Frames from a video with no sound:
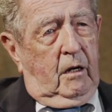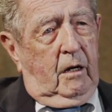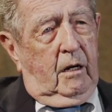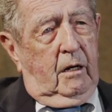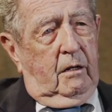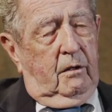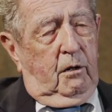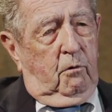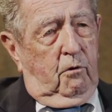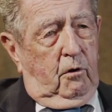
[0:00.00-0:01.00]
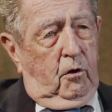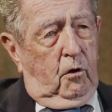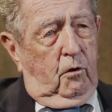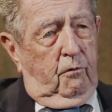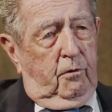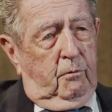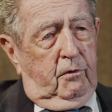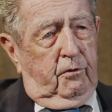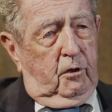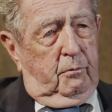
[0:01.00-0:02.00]
uh, that were on loan from
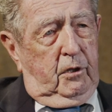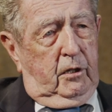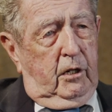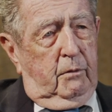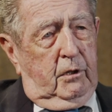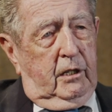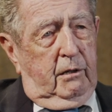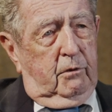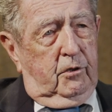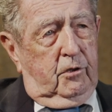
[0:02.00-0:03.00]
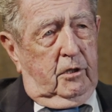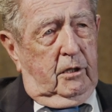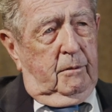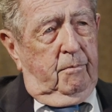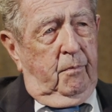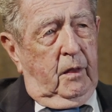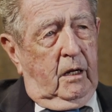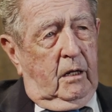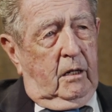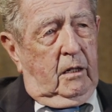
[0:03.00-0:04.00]
the Philippine Army. That was um,
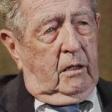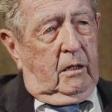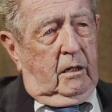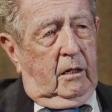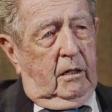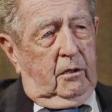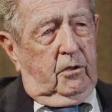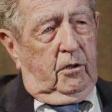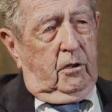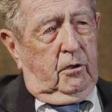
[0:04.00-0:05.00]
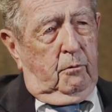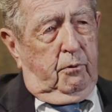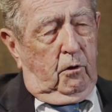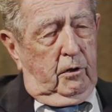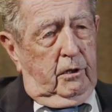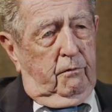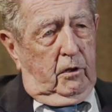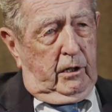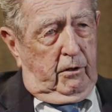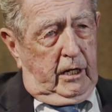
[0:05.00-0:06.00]
uh, Colonel Napoleon
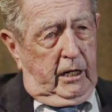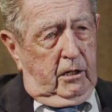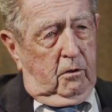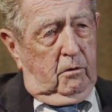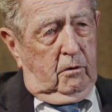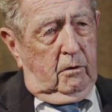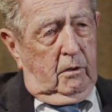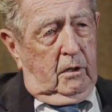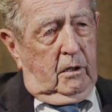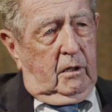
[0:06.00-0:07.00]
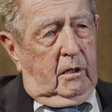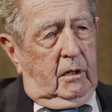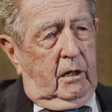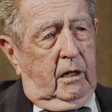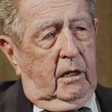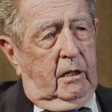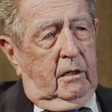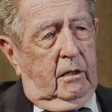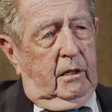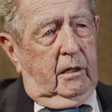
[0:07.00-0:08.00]
Valeriano
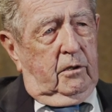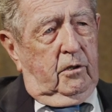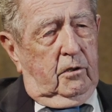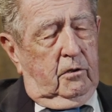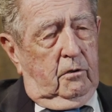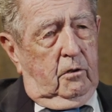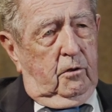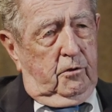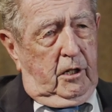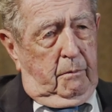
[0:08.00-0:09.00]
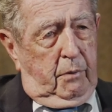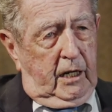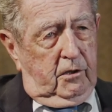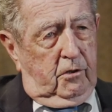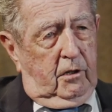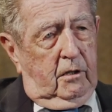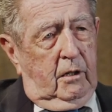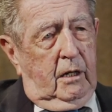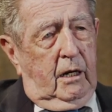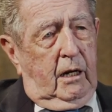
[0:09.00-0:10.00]
and uh, Colonel Jose Bonzon.
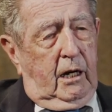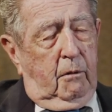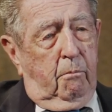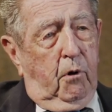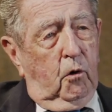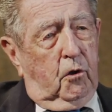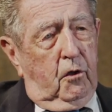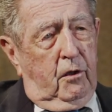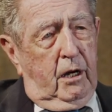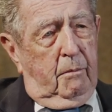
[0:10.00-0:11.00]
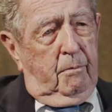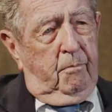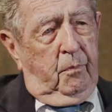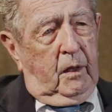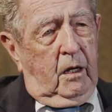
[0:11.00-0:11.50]
And both of them